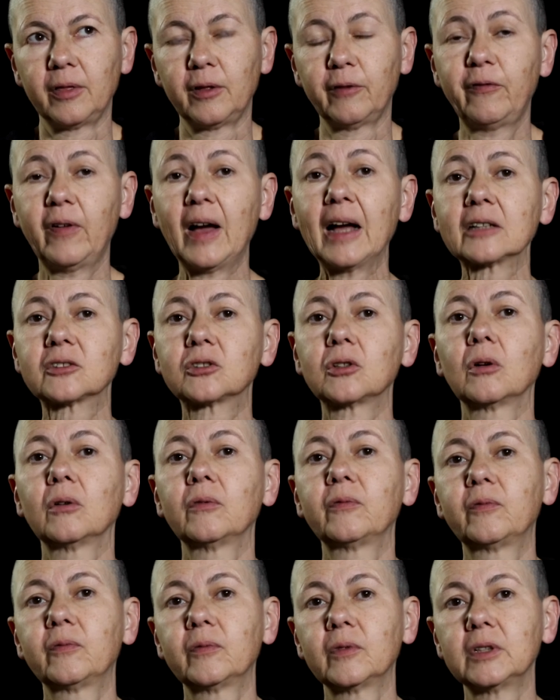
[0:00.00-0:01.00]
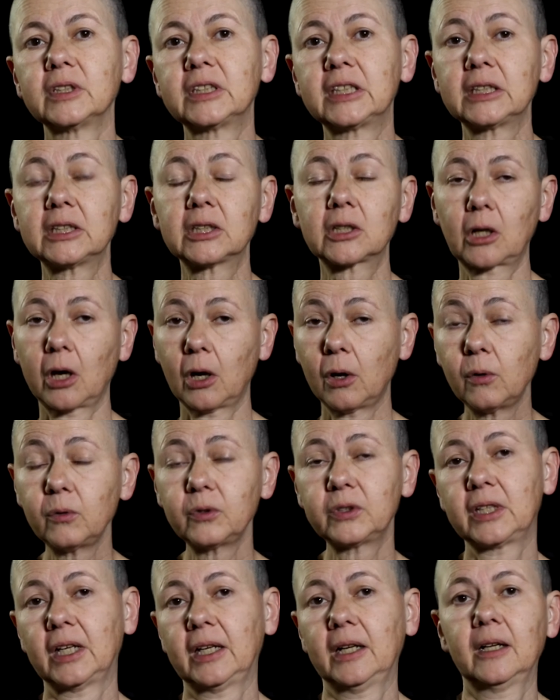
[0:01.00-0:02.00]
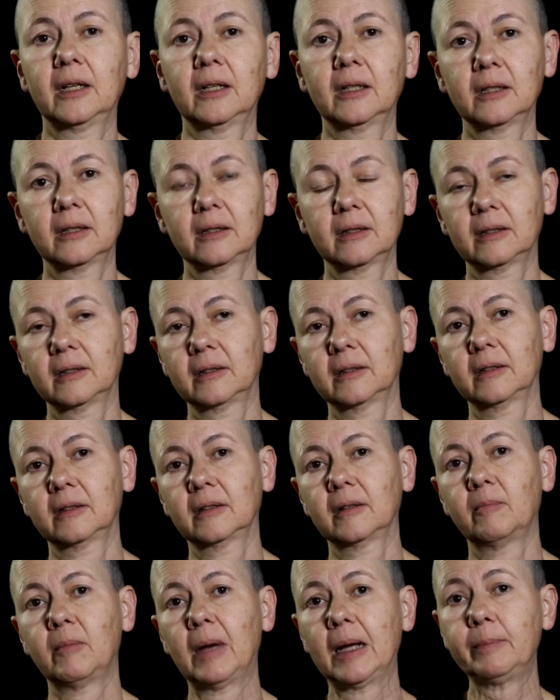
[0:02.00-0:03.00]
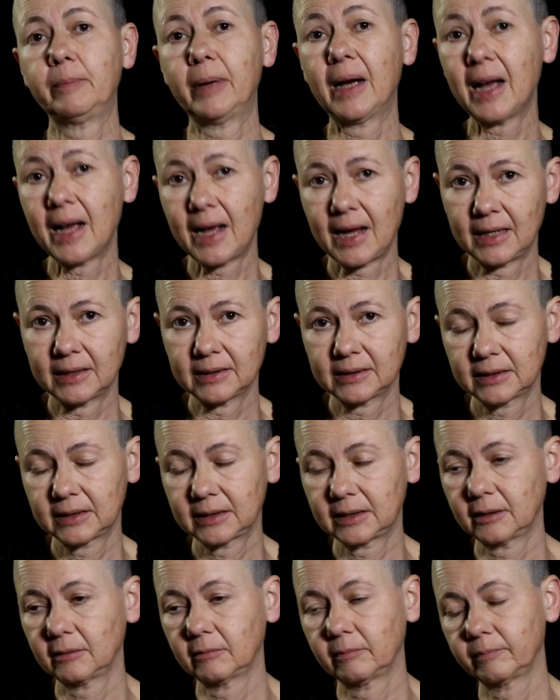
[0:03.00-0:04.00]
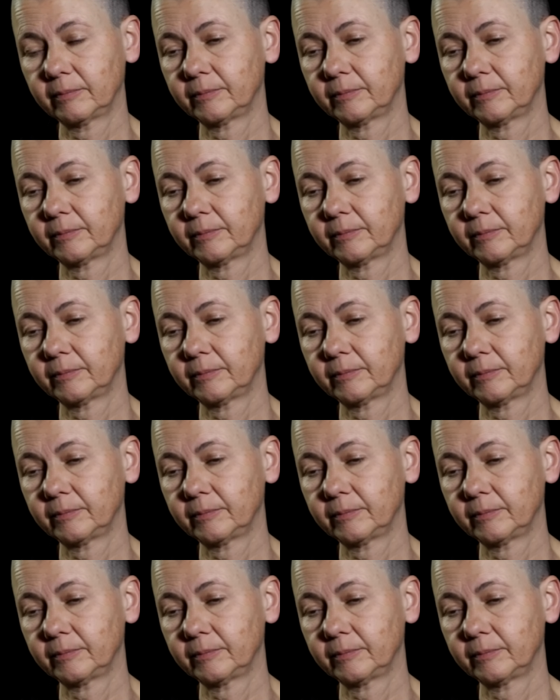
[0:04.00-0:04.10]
the fact of disclosing my past